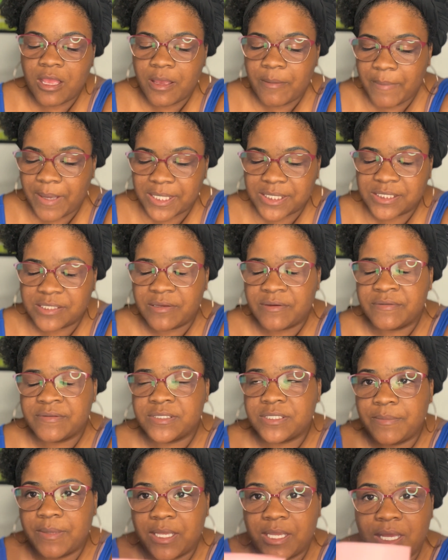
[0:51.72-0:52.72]
myself
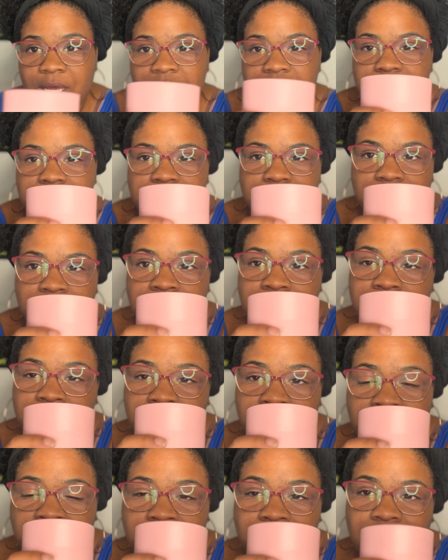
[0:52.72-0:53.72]
to make content,
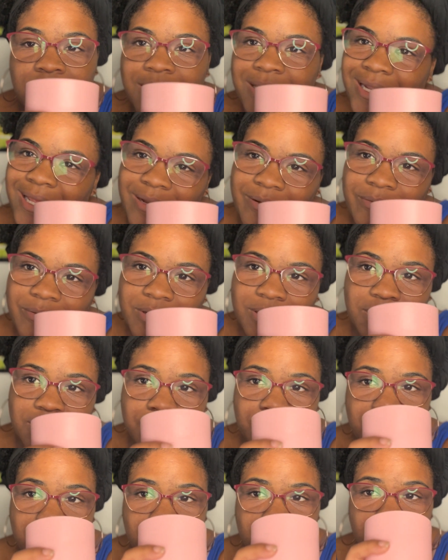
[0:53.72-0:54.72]
and I don't want it to
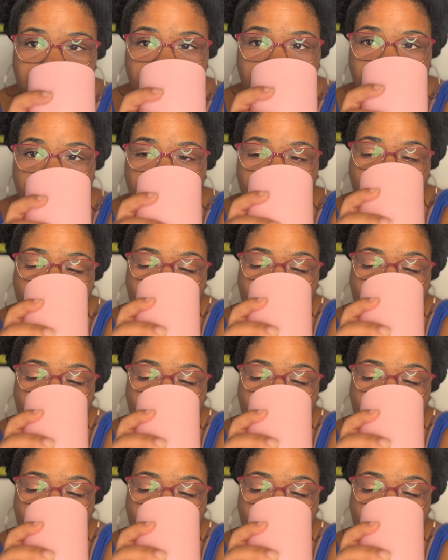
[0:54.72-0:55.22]
be like that.